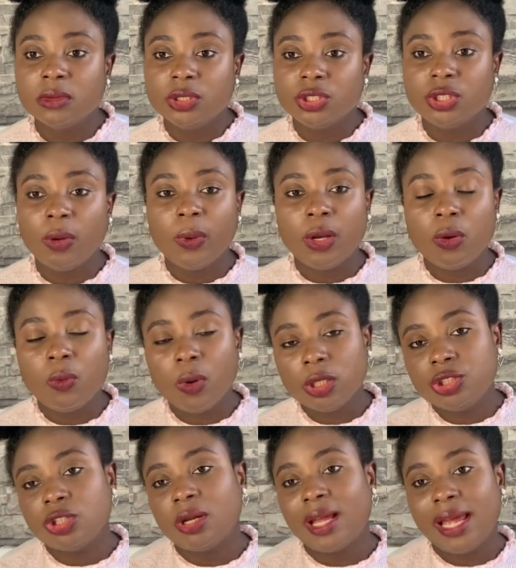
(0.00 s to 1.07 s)
you don't want to
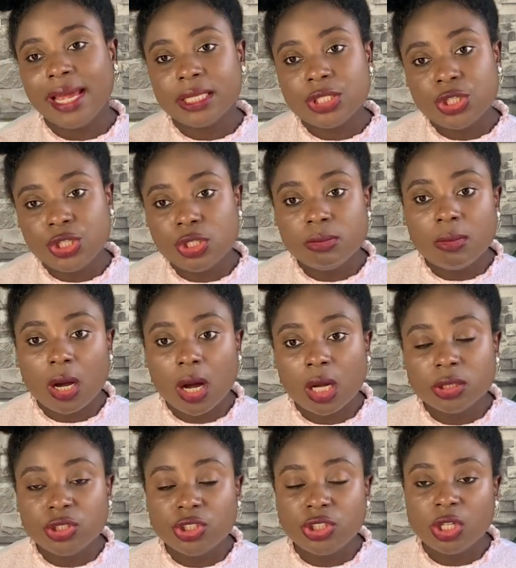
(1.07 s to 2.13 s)
wash your hair too
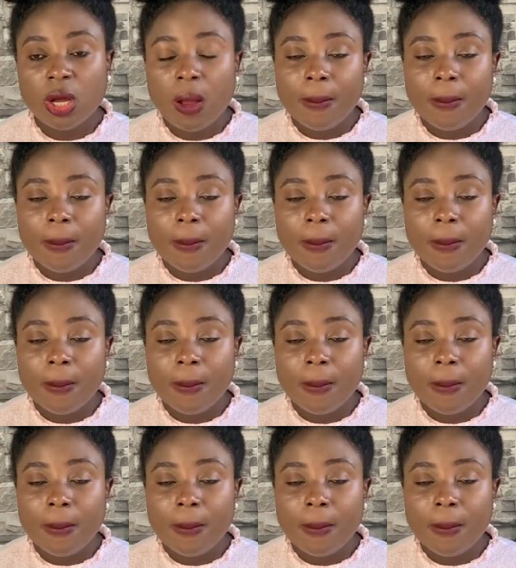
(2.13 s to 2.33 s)
much